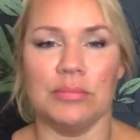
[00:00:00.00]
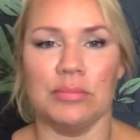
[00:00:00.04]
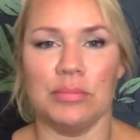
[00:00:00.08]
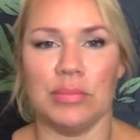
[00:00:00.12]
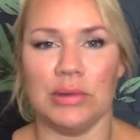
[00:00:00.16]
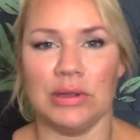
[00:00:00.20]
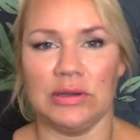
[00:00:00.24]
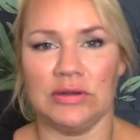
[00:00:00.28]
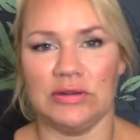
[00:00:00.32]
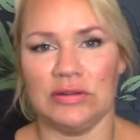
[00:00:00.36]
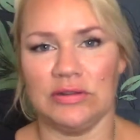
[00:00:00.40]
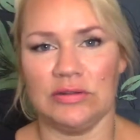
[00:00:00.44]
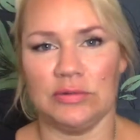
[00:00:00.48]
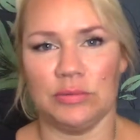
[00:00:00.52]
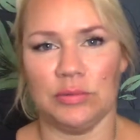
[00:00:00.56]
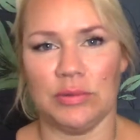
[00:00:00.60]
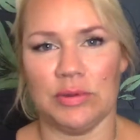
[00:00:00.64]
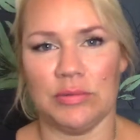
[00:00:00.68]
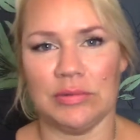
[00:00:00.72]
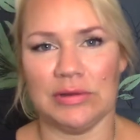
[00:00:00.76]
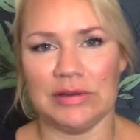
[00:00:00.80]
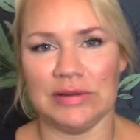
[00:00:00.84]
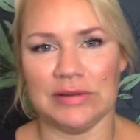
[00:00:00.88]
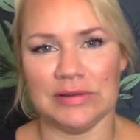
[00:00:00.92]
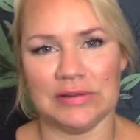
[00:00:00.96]
but we
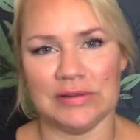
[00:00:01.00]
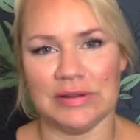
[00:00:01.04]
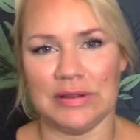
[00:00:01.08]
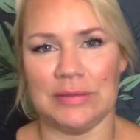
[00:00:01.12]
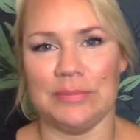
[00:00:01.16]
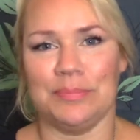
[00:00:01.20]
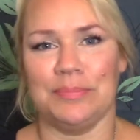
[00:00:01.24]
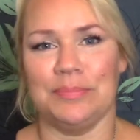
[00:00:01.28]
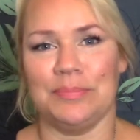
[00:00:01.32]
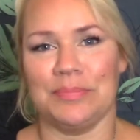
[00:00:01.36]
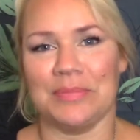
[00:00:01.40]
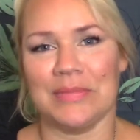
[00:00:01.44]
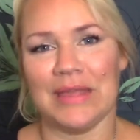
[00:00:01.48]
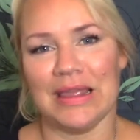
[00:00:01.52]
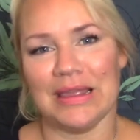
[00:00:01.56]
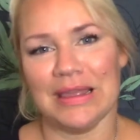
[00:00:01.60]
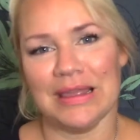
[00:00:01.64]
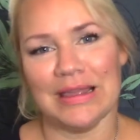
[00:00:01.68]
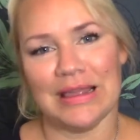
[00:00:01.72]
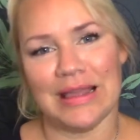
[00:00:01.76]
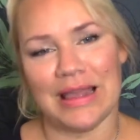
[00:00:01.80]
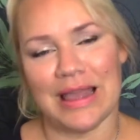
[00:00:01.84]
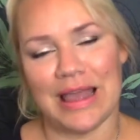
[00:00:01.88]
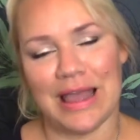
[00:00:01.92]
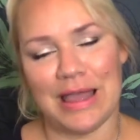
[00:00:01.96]
will see.
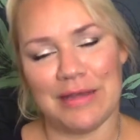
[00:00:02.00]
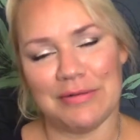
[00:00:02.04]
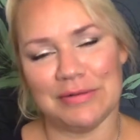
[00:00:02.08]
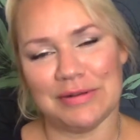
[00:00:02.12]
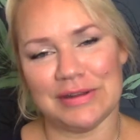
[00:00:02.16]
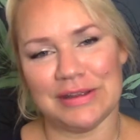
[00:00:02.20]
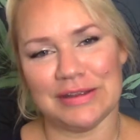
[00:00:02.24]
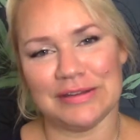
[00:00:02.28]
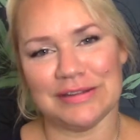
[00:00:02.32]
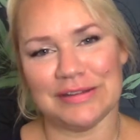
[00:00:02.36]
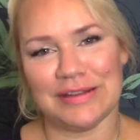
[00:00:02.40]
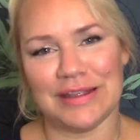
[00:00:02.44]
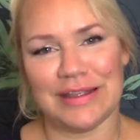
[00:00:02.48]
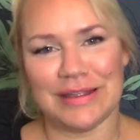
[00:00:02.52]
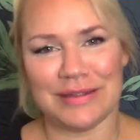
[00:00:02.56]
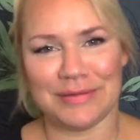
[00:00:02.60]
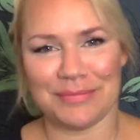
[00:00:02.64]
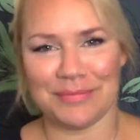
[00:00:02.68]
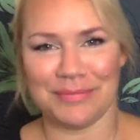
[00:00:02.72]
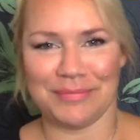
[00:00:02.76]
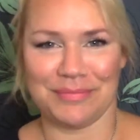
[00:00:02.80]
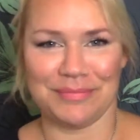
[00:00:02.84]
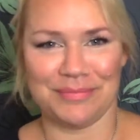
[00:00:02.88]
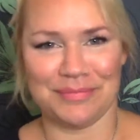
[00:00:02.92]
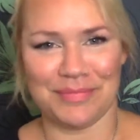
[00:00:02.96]
Have a nice day,
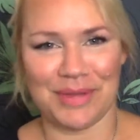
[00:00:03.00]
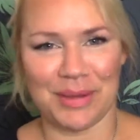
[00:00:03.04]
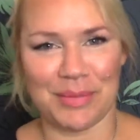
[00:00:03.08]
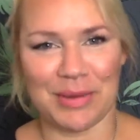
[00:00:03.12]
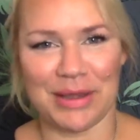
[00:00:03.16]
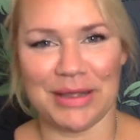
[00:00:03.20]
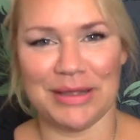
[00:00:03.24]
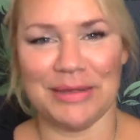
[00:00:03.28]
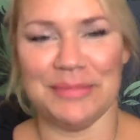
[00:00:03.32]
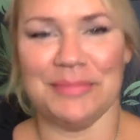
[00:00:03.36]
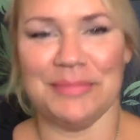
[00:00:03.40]
bye bye.